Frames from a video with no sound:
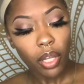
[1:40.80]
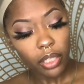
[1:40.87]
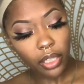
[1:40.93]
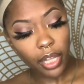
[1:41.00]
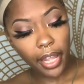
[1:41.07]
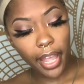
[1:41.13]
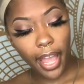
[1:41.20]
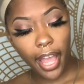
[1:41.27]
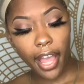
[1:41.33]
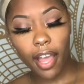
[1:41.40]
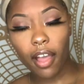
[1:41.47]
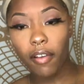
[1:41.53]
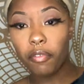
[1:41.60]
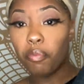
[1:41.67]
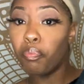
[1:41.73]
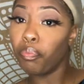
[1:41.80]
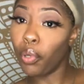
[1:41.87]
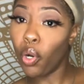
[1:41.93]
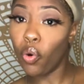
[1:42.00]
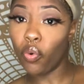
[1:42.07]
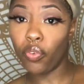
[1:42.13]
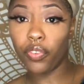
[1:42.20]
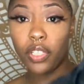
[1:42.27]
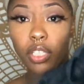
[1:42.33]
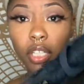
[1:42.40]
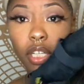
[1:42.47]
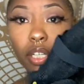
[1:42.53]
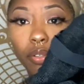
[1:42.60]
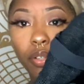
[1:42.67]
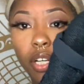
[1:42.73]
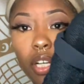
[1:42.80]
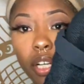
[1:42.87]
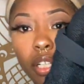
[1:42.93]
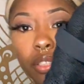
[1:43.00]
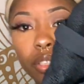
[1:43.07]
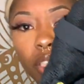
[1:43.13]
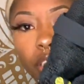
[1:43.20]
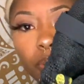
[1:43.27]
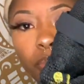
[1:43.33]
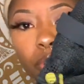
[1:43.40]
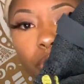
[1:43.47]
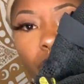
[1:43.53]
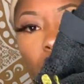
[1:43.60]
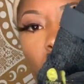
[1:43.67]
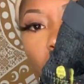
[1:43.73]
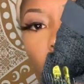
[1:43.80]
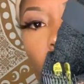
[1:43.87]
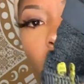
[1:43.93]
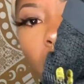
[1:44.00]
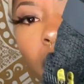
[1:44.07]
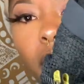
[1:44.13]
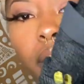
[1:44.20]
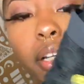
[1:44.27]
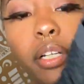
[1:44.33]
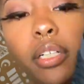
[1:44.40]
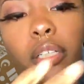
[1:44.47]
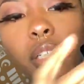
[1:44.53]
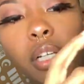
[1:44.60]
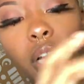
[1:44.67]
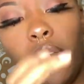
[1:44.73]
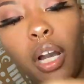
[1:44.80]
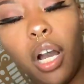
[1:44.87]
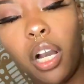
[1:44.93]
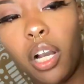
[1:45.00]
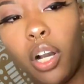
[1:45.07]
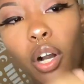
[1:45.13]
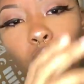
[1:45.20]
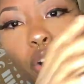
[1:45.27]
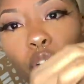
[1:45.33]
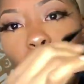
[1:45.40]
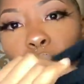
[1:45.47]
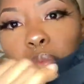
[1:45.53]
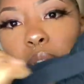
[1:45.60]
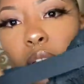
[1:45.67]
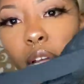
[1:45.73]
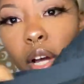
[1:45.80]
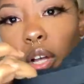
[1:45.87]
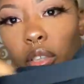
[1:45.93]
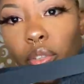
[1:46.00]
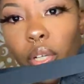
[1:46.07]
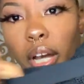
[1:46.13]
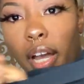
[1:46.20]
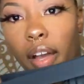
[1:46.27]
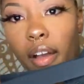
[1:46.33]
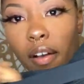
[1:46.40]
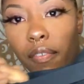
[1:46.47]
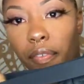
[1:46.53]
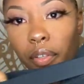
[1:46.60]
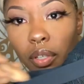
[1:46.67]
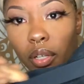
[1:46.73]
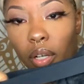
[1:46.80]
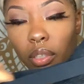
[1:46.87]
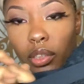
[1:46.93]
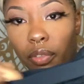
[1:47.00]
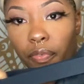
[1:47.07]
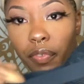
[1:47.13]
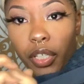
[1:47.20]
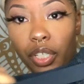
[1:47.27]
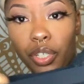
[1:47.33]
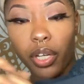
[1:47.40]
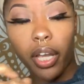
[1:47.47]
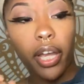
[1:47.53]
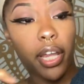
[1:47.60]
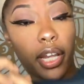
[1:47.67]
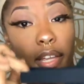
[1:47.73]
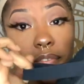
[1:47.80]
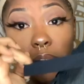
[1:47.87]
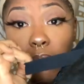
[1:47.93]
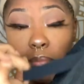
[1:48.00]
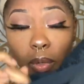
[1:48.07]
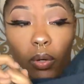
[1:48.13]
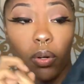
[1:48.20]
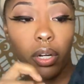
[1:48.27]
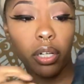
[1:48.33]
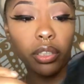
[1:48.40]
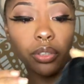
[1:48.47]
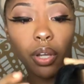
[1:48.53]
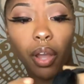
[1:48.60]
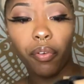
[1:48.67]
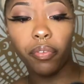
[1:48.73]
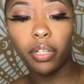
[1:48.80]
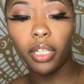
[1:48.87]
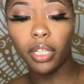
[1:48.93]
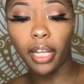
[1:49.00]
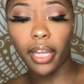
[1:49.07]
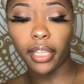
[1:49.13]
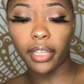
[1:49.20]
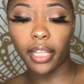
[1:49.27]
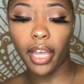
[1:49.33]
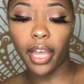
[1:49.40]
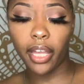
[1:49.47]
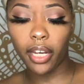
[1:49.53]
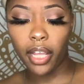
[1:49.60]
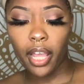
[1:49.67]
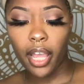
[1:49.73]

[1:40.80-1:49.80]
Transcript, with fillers: they have both the uh, adjustable strap back here. A comb. They also have, you know, to fit your head even more, so I really like that.